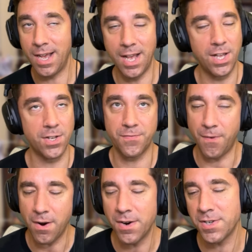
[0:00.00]
as
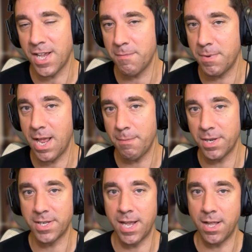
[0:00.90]
far as I've been able
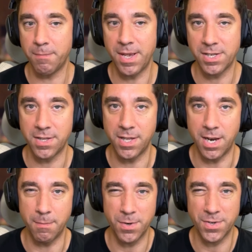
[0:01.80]
to tell based on the
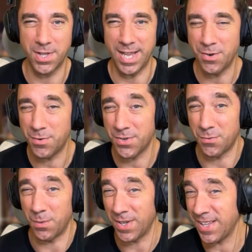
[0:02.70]
numbers, the
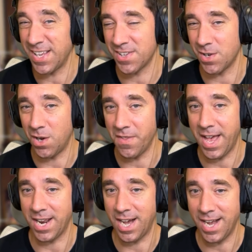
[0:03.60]
interest really isn't all
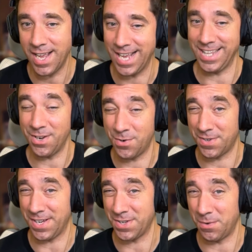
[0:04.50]
that high, and the
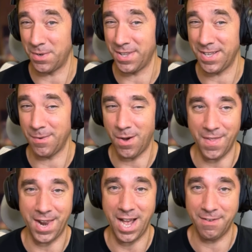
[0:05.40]
interest isn't really all
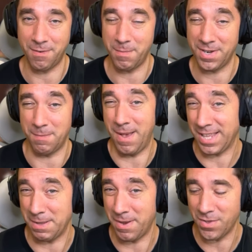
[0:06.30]
that high for me to
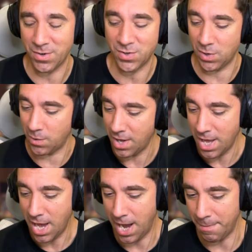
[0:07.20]
make them either. So um,